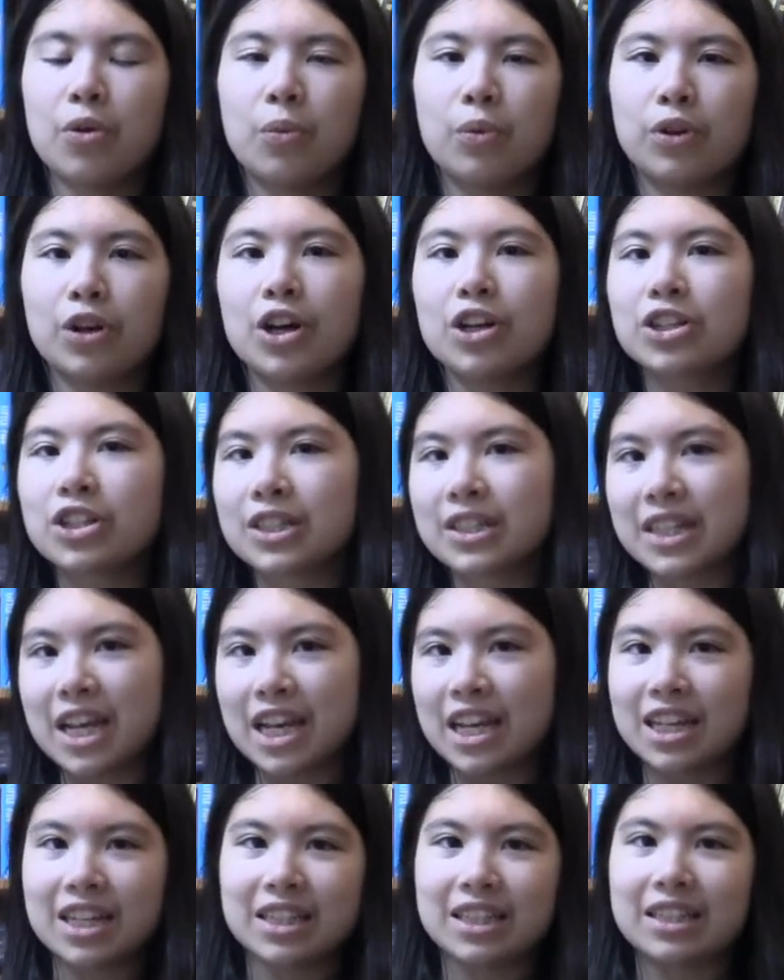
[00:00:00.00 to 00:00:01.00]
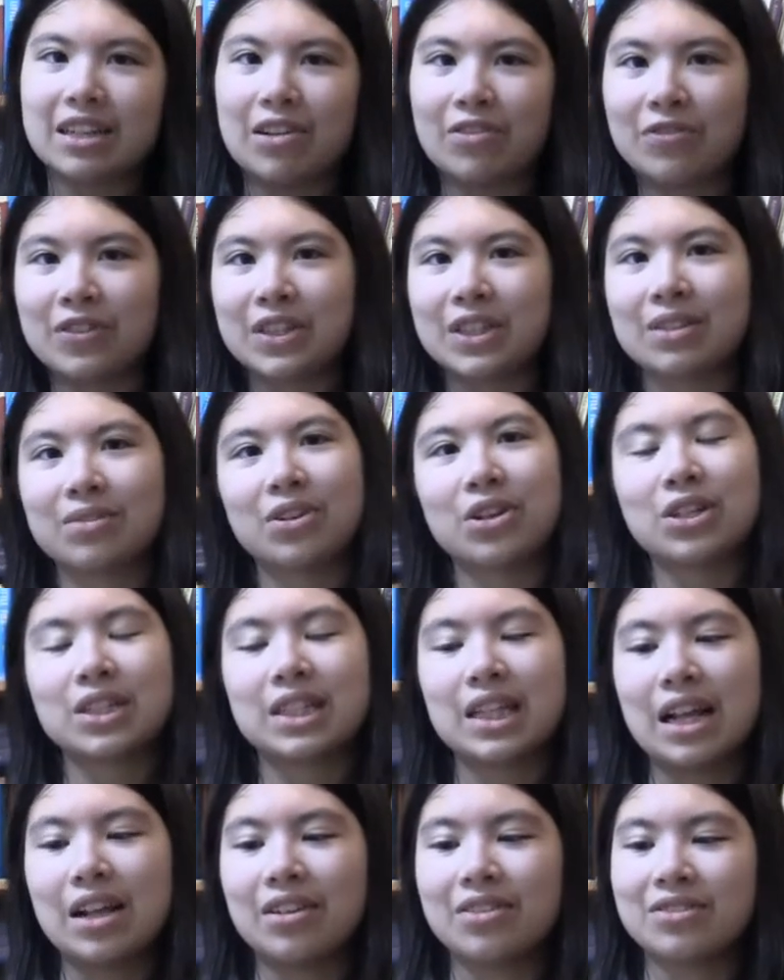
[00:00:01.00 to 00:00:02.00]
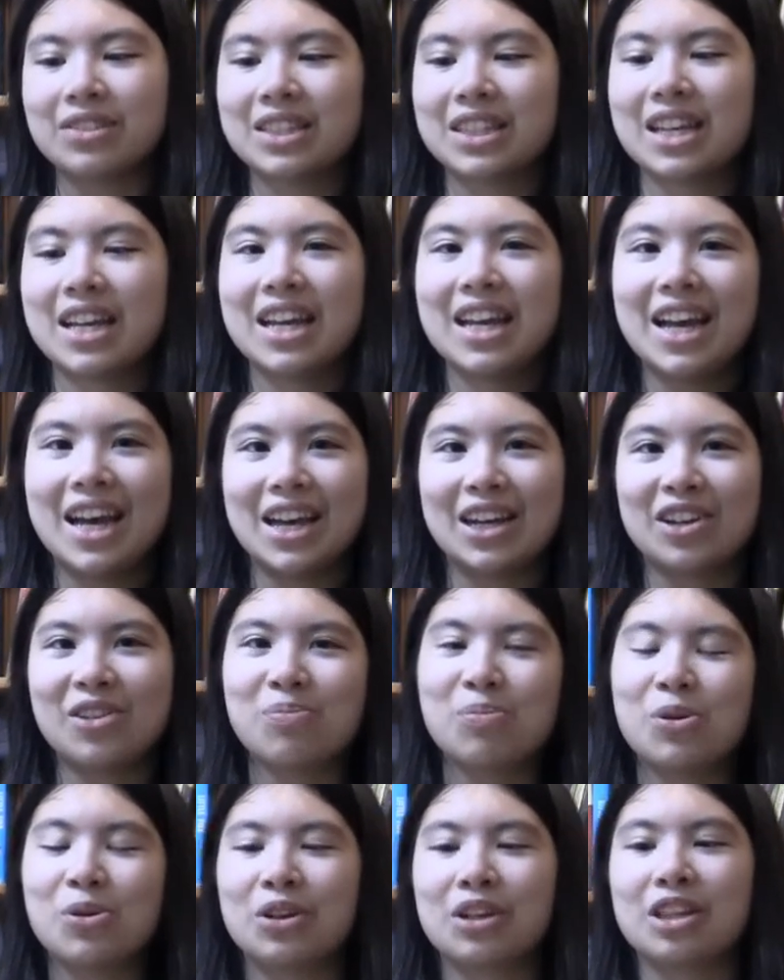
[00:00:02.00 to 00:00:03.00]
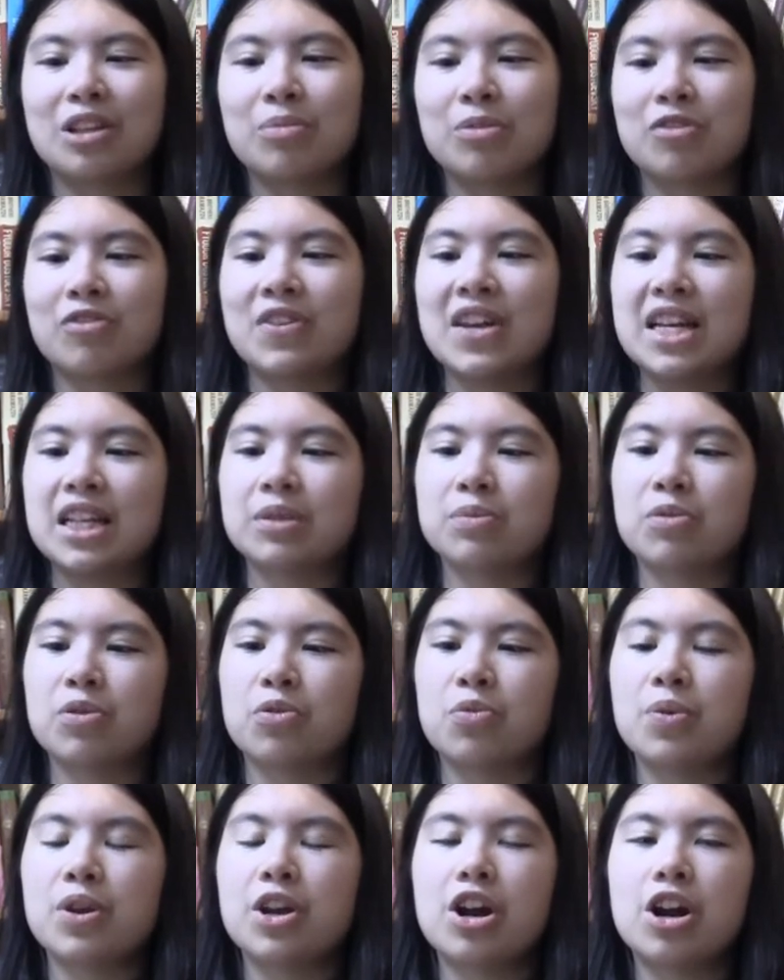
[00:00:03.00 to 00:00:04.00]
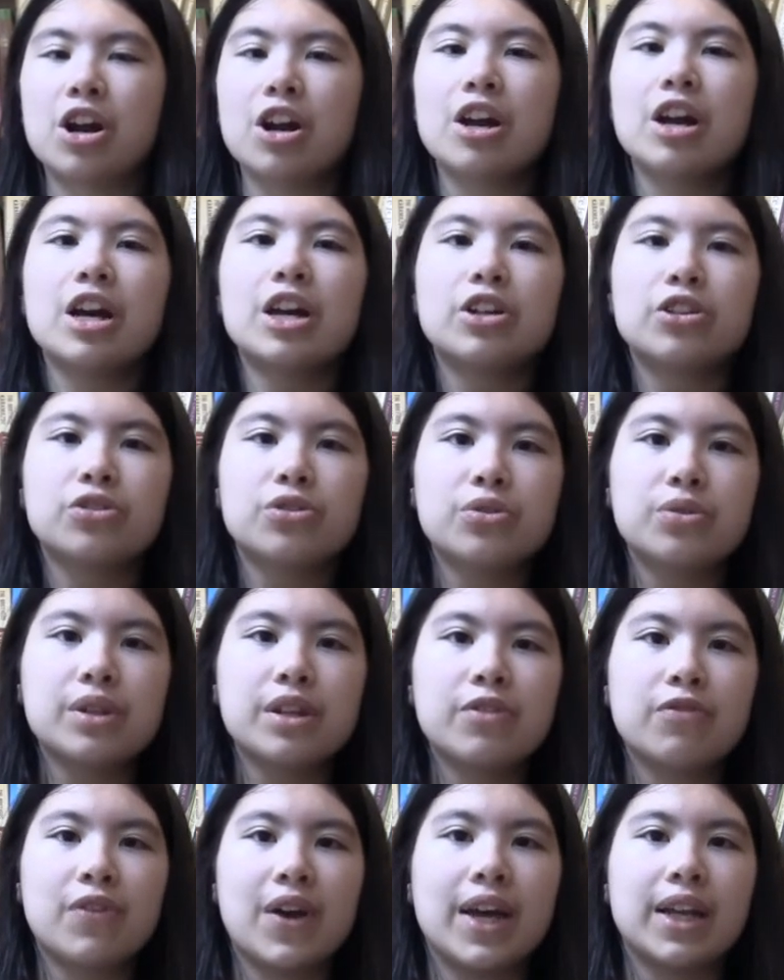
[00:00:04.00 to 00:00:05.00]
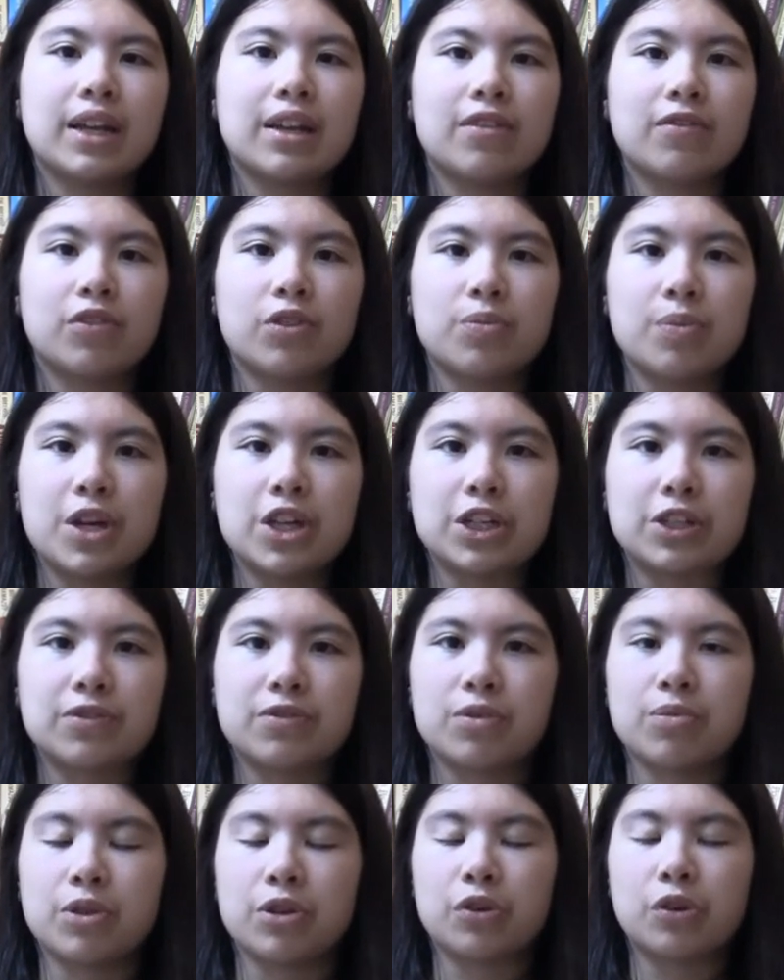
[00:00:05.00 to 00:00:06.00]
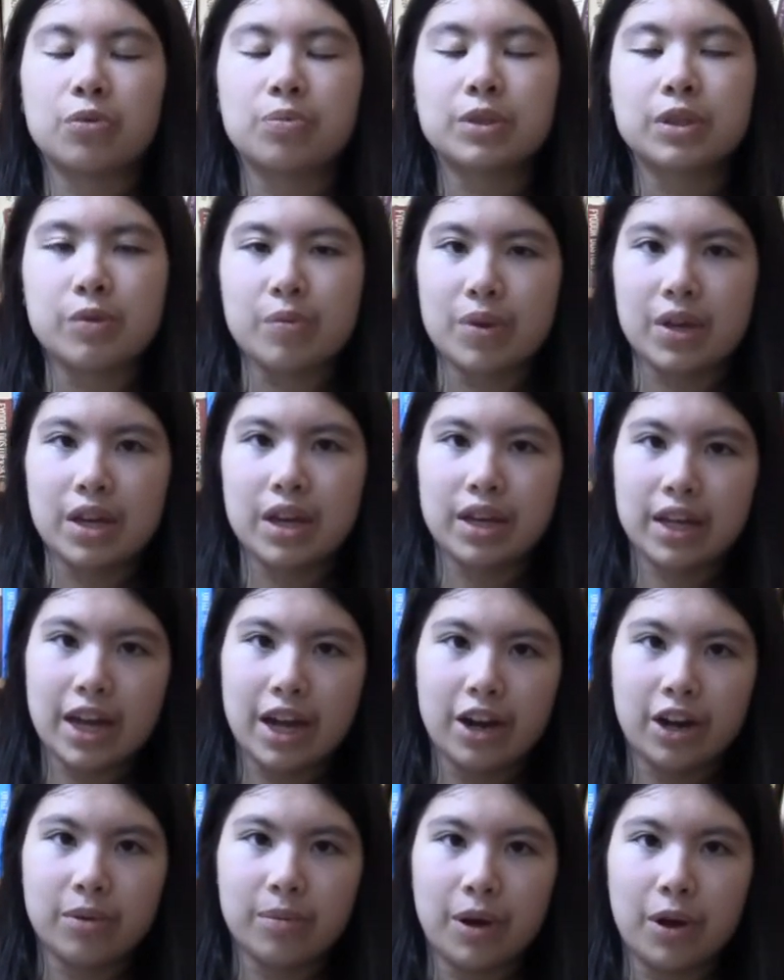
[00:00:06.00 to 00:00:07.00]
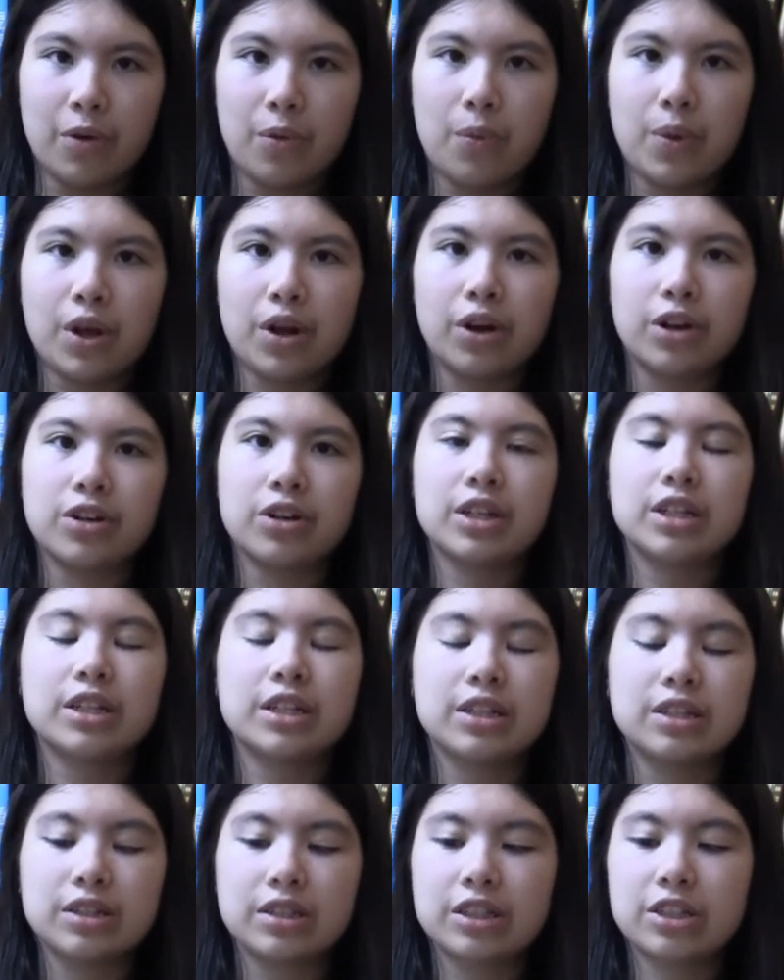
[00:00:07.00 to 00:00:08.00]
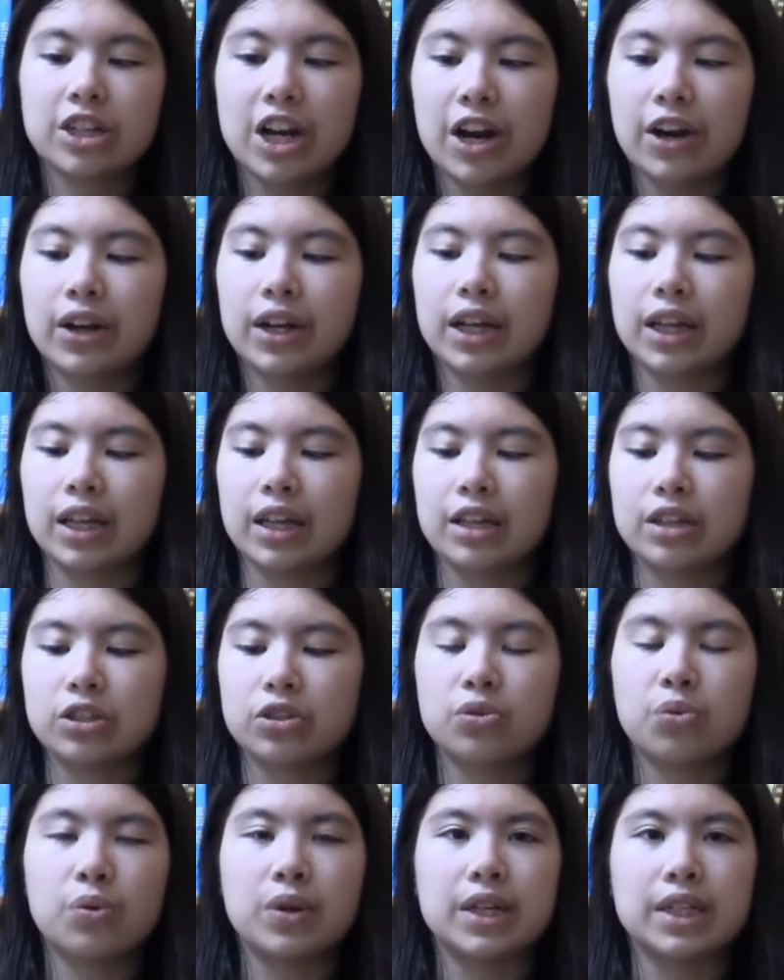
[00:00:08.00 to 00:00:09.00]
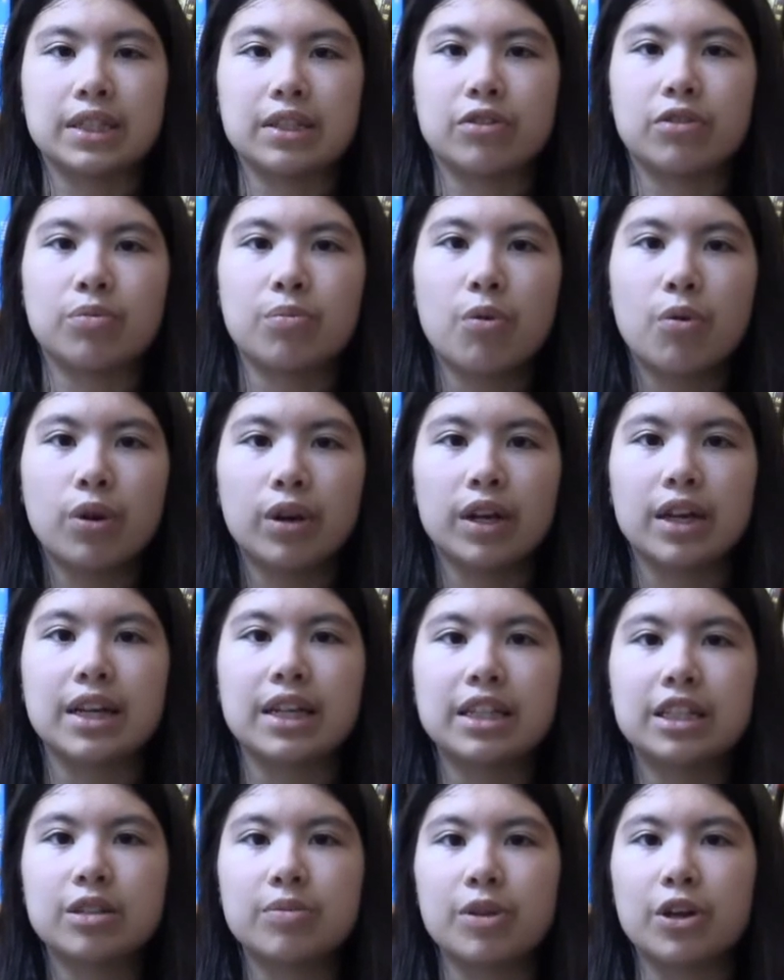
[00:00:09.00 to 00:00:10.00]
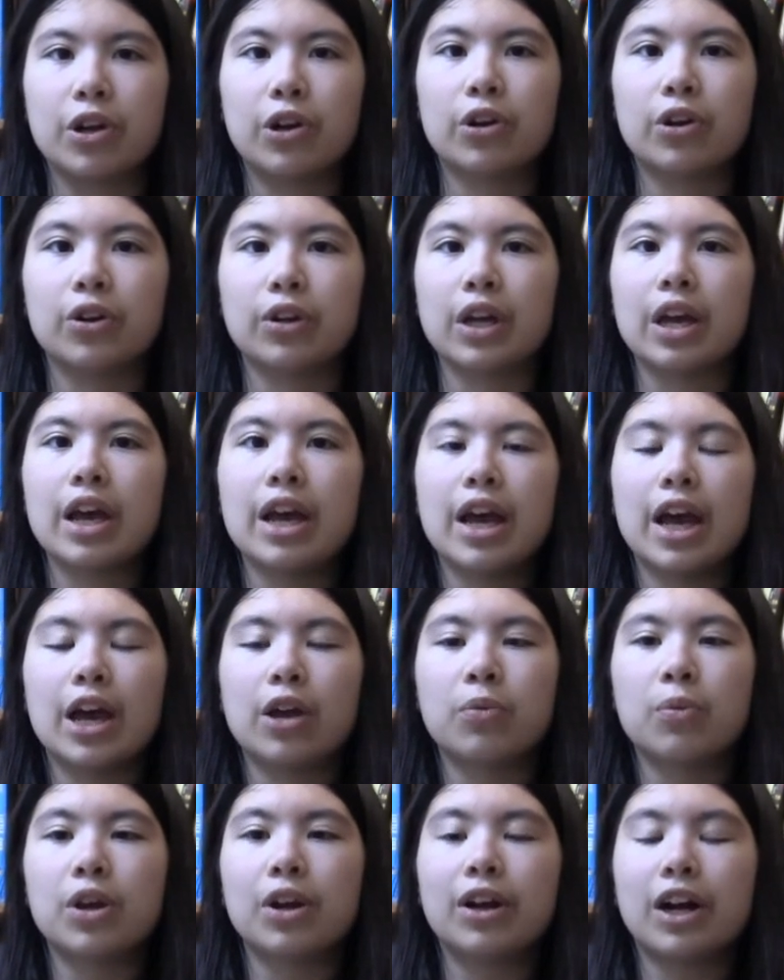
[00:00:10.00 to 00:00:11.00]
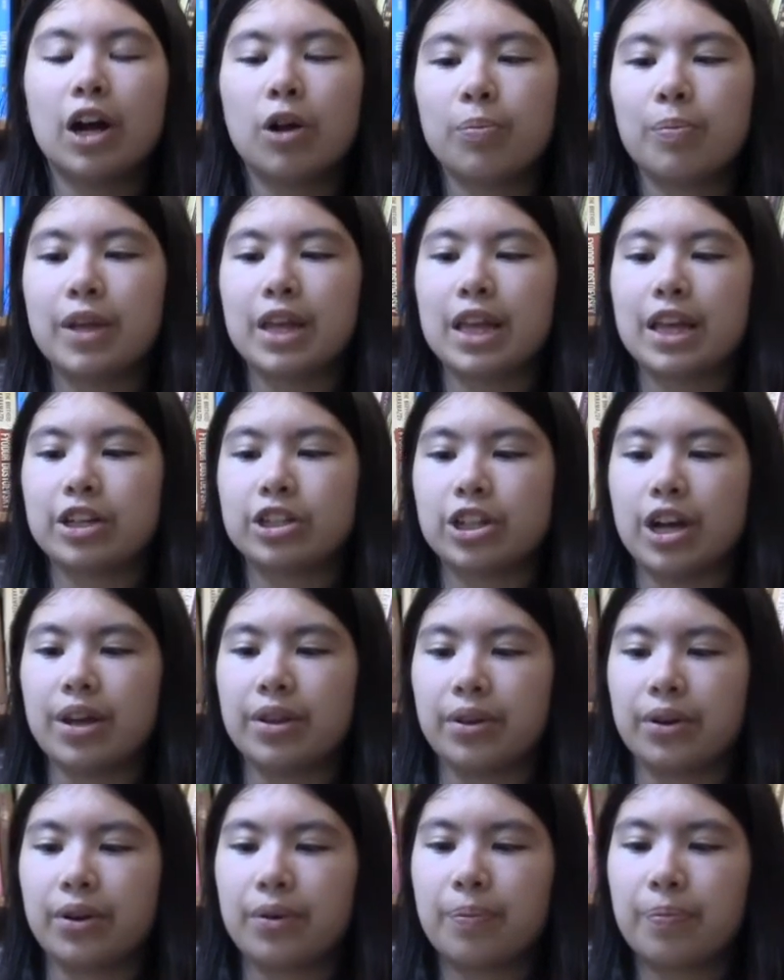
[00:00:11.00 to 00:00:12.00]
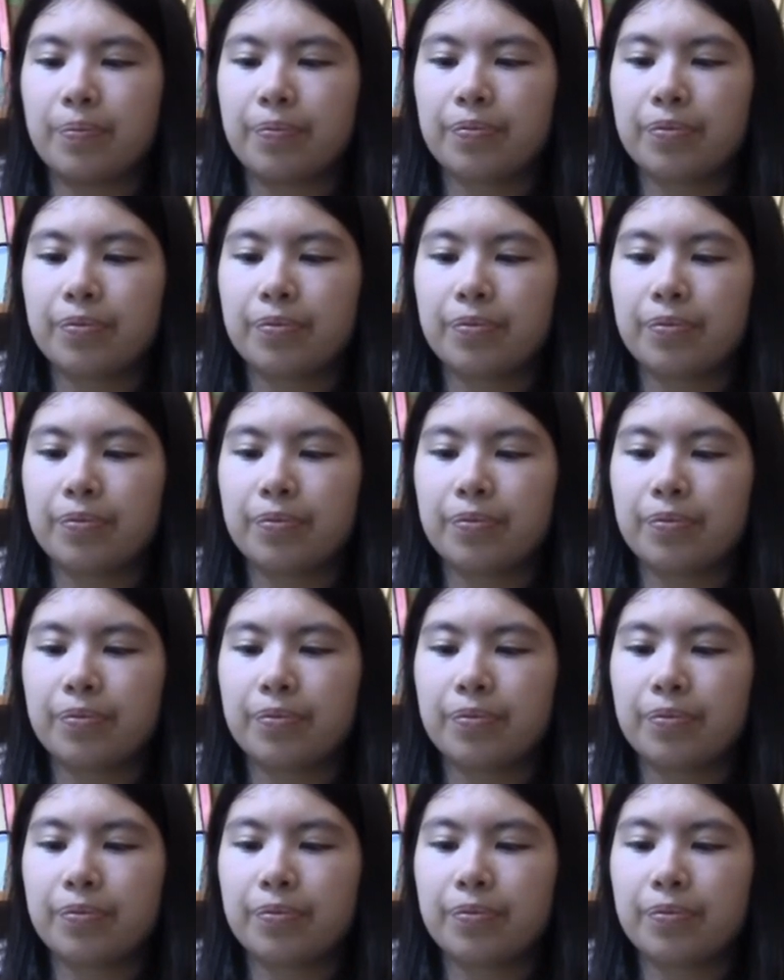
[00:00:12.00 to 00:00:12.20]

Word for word: We're not just taking selfies of ourselves and uploading them to Facebook, we are truly finding information from the groups that we care about. We are sharing stories that are important and need to be heard, and we are helping each other.